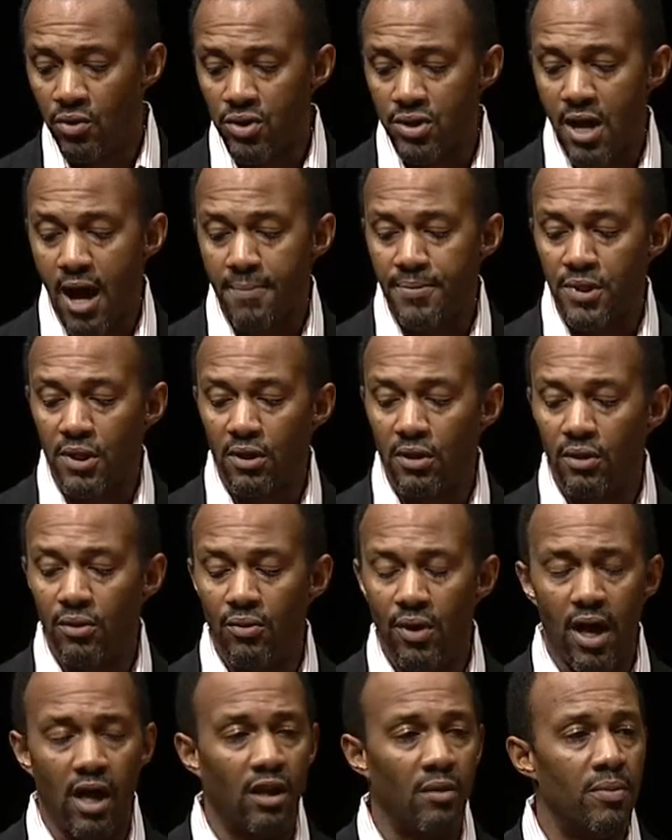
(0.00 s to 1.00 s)
stops
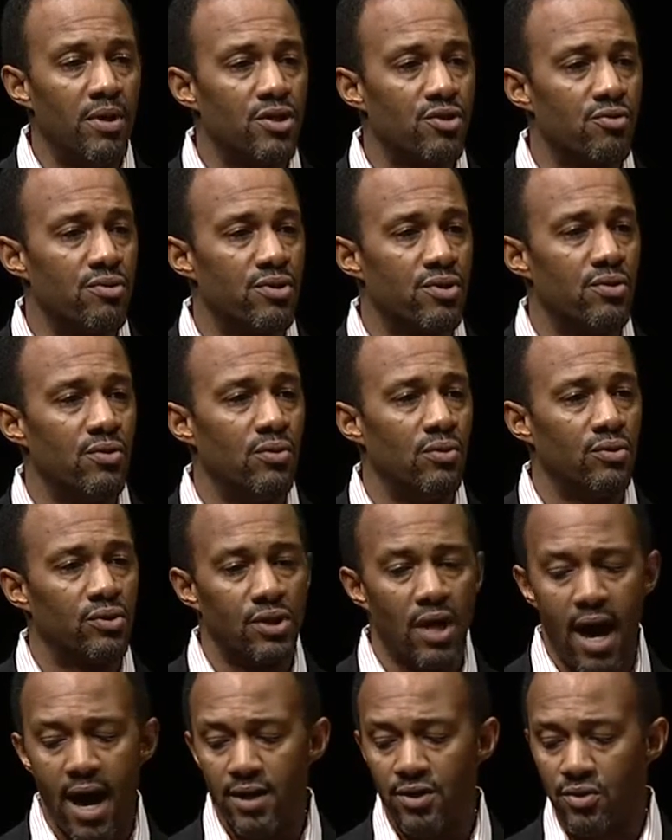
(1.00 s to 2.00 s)
include elementary schools
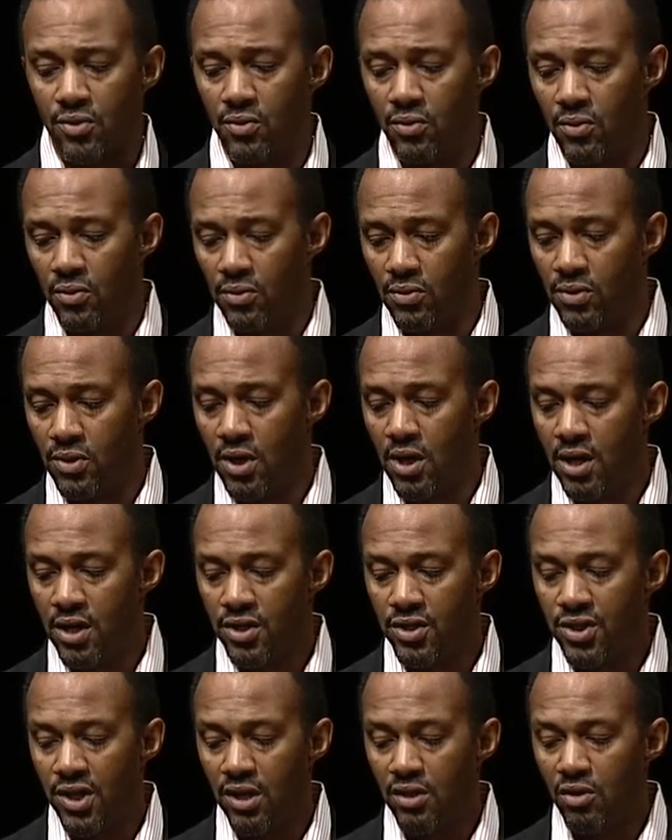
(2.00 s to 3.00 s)
to high schools,
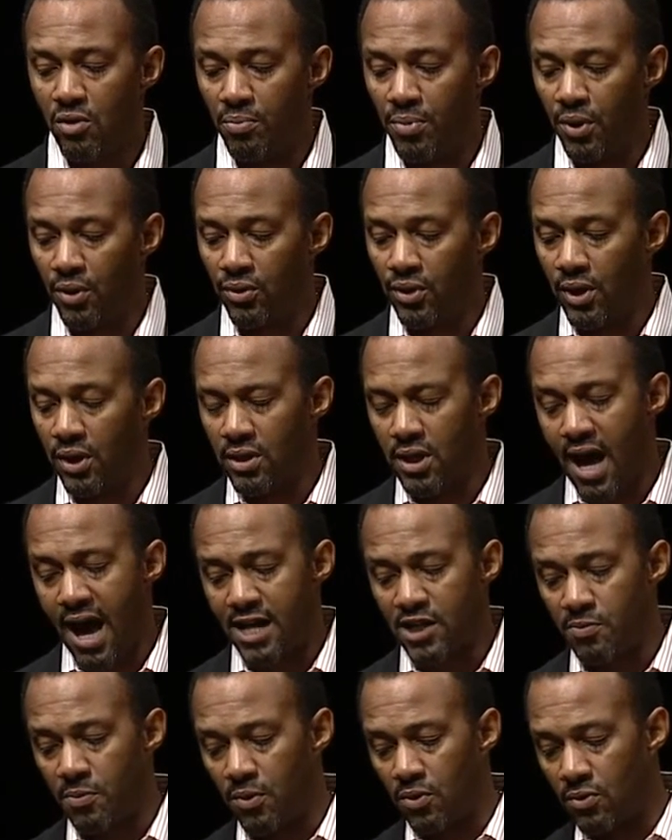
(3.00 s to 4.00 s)
senior buildings,
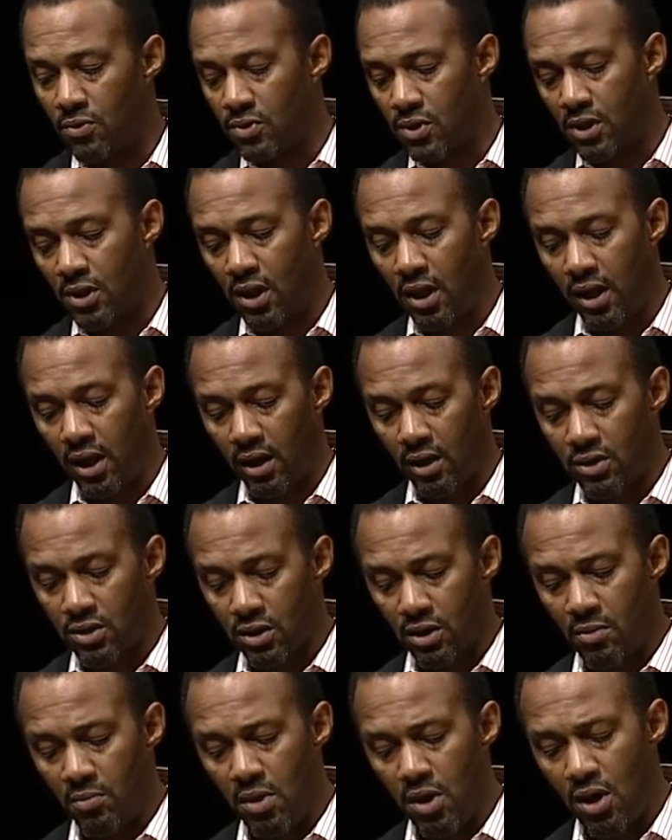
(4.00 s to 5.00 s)
hospitals, clinics,
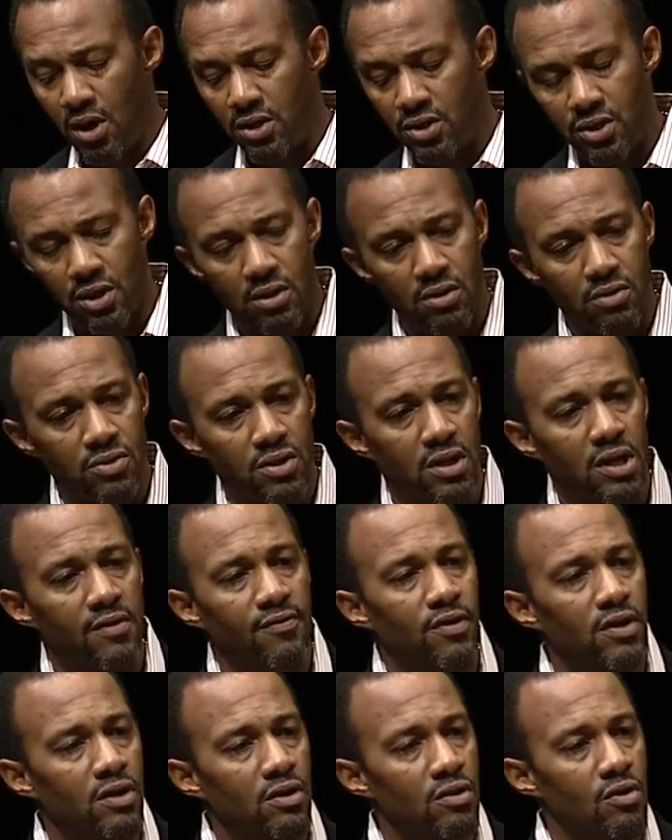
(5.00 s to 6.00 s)
community centers, and
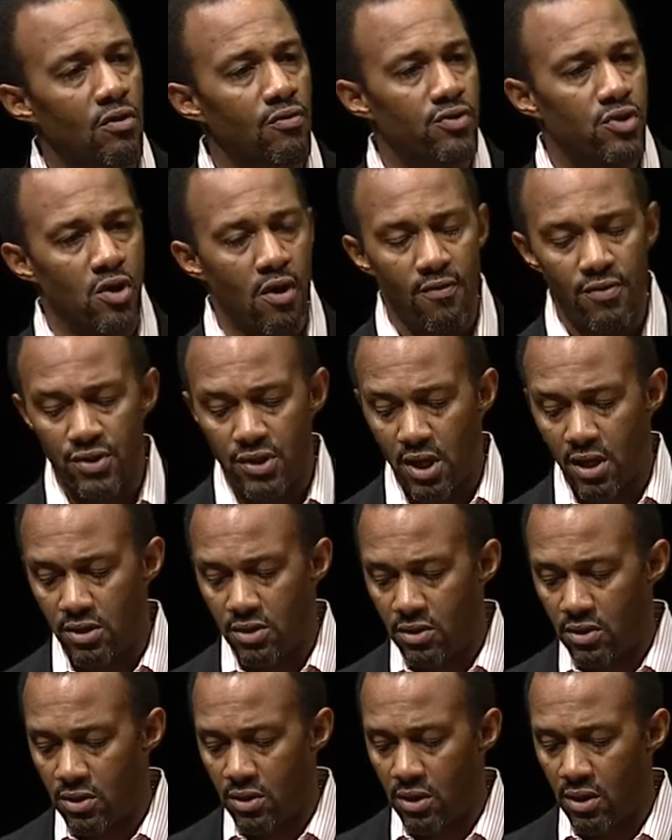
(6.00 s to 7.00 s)
even the youth service
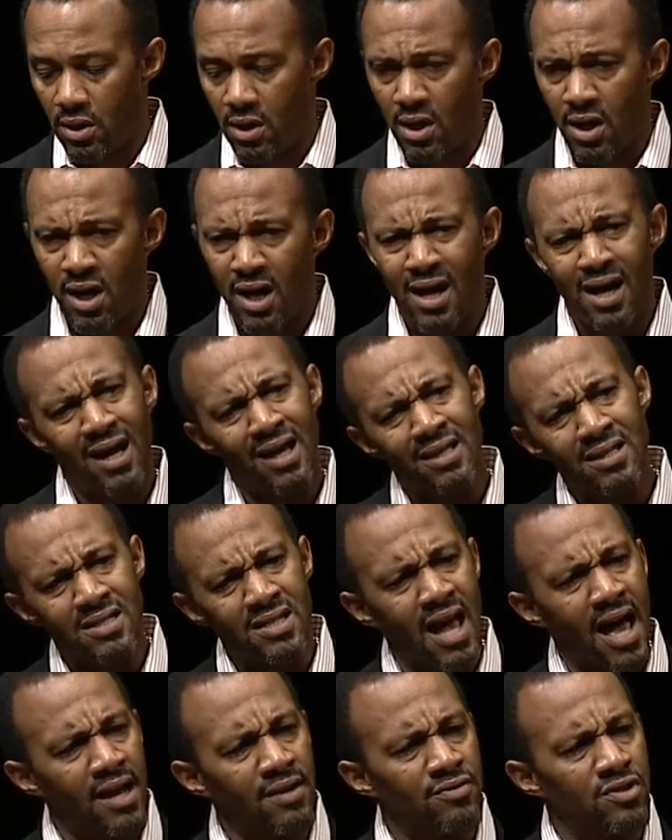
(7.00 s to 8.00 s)
agency.
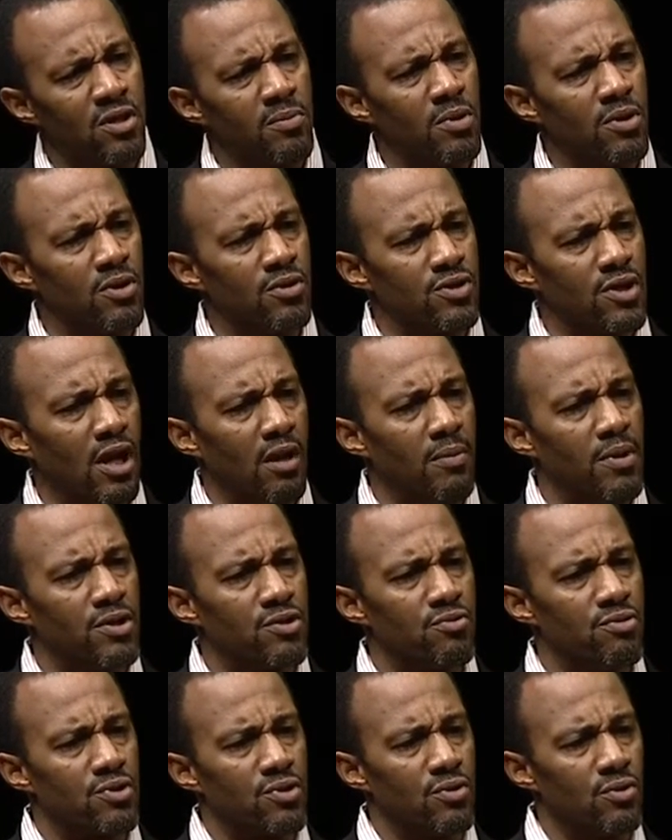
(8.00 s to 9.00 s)
Inside of some of those
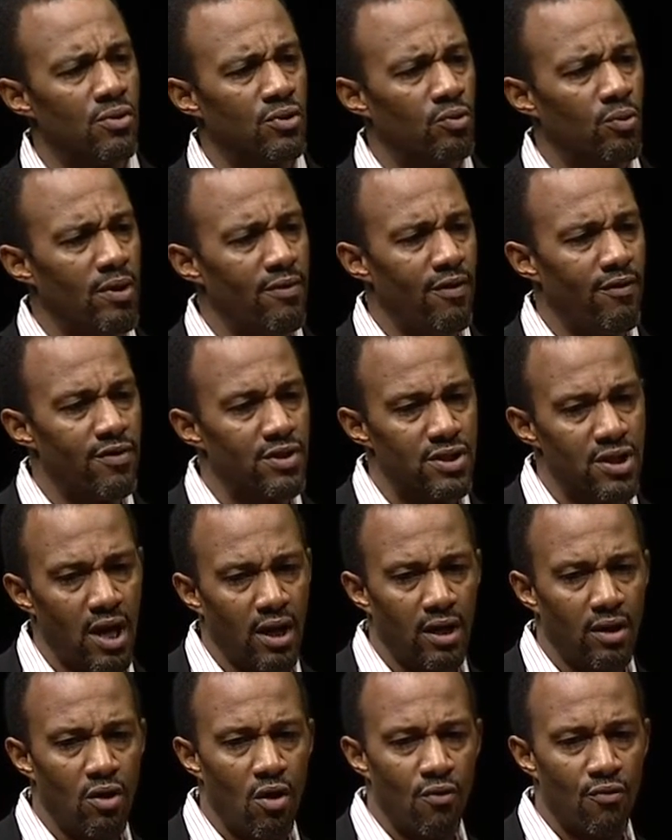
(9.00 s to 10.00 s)
elementary schools, we've even
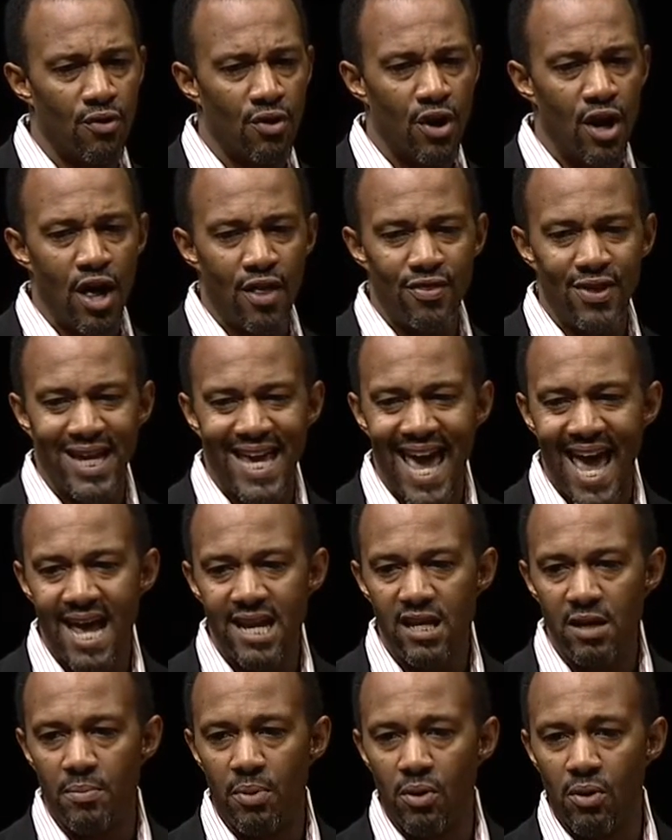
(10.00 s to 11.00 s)
taken over the
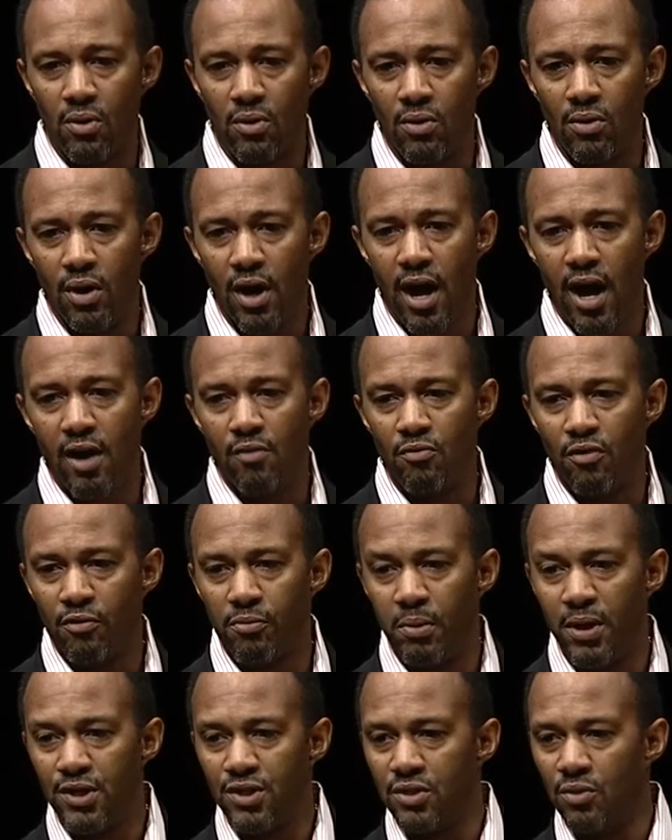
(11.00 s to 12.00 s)
candy bowl and
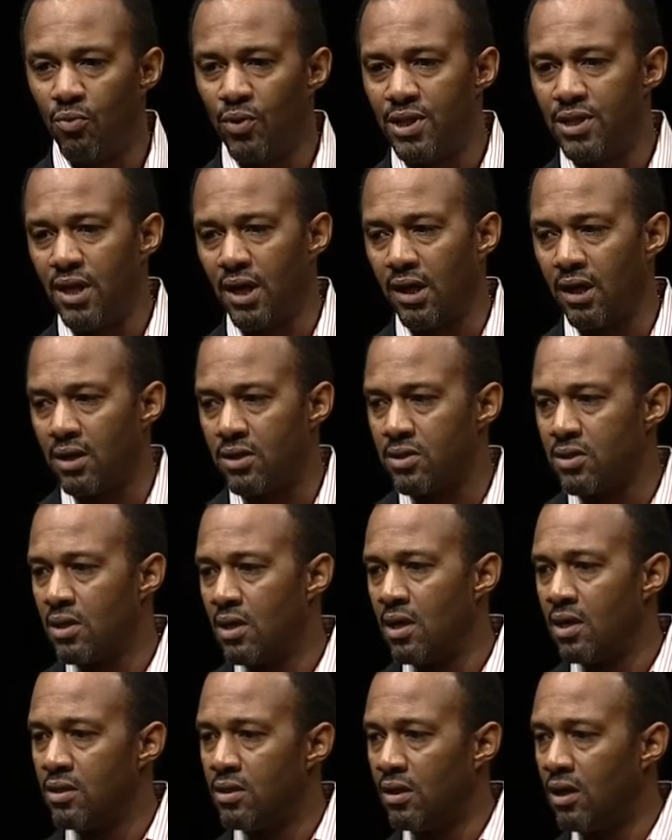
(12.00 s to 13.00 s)
replaced it with tickets
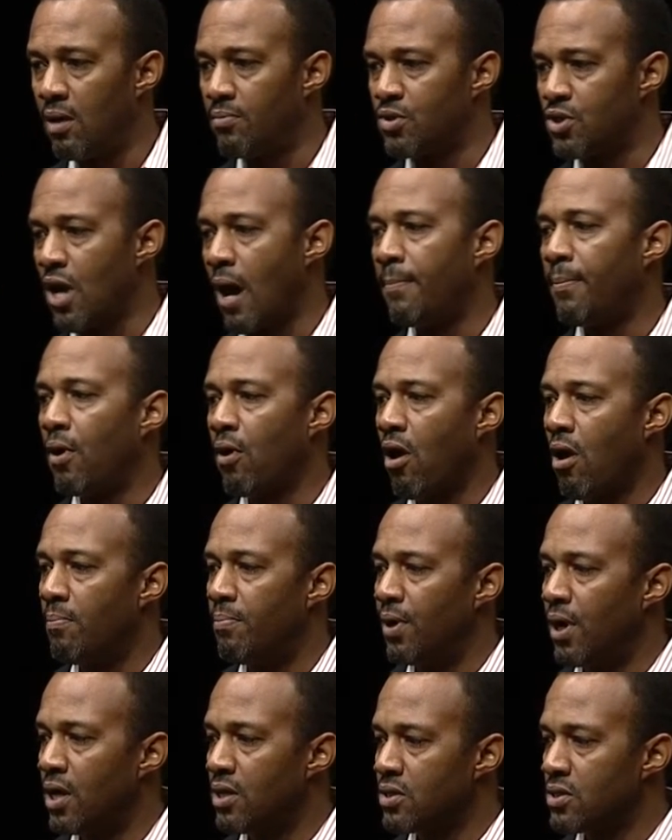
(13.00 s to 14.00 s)
to come shop on our
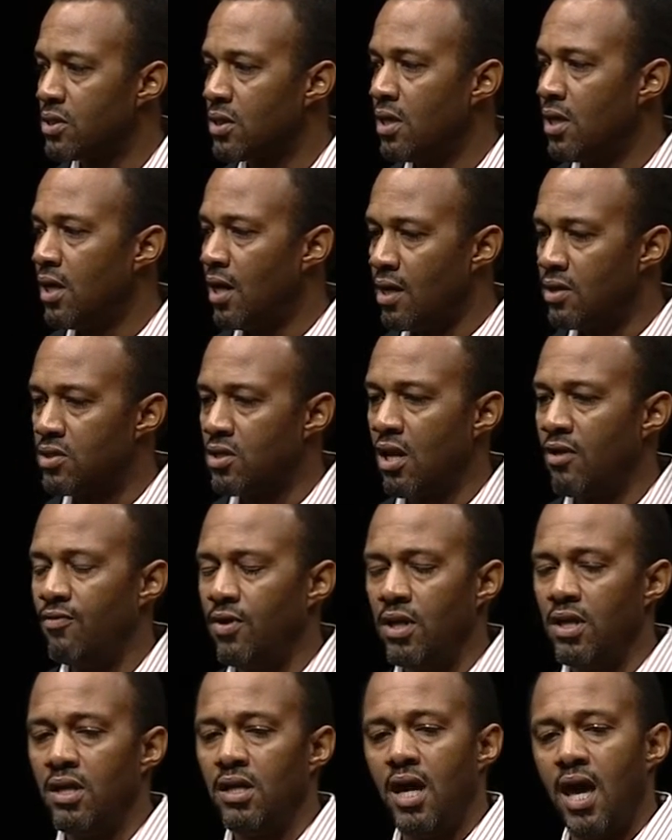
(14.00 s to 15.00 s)
bus instead of
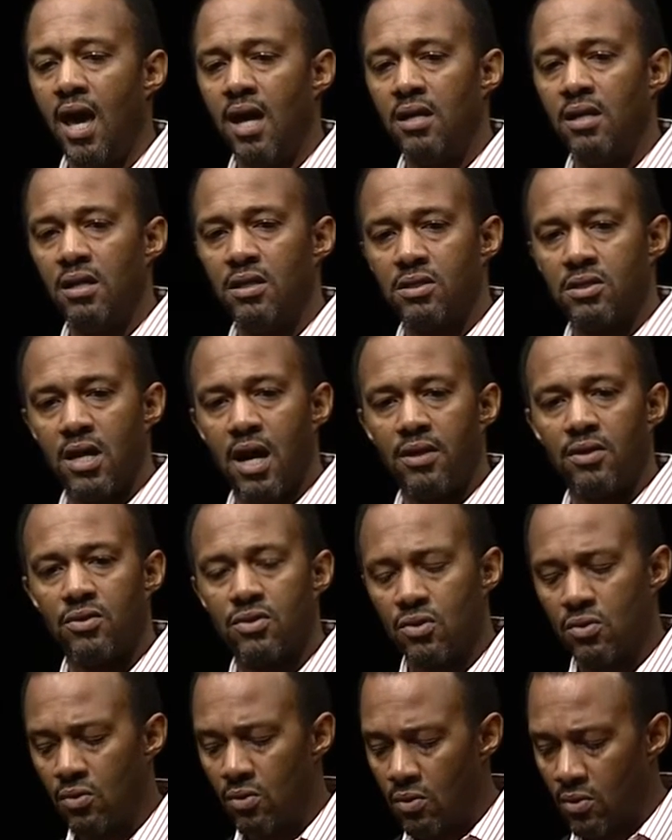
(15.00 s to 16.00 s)
eating candy inside the
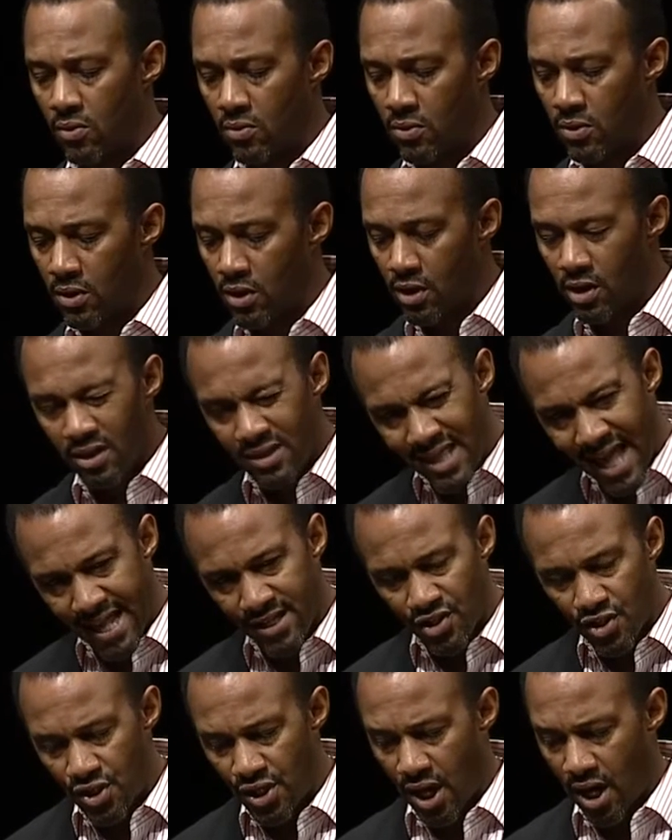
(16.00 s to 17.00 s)
school.
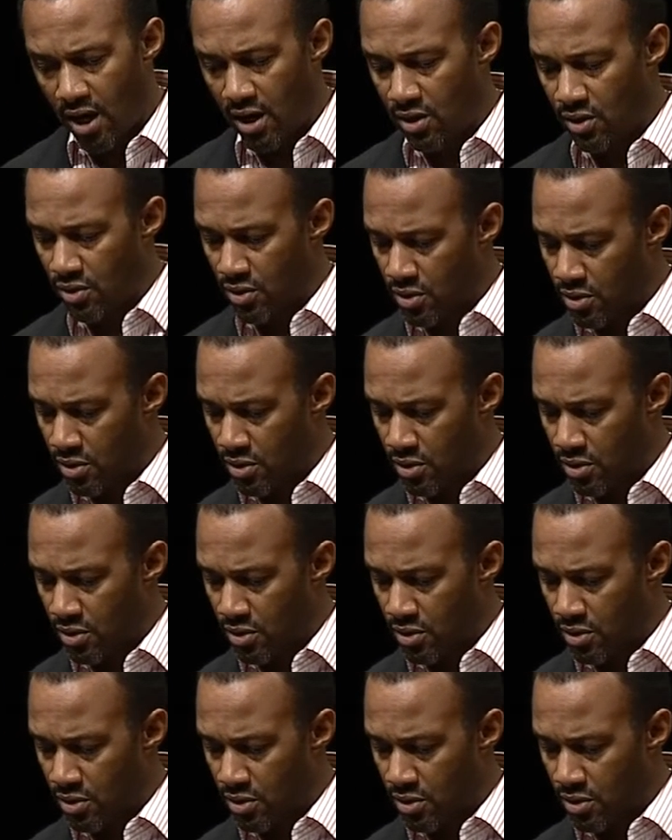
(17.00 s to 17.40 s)
That's change.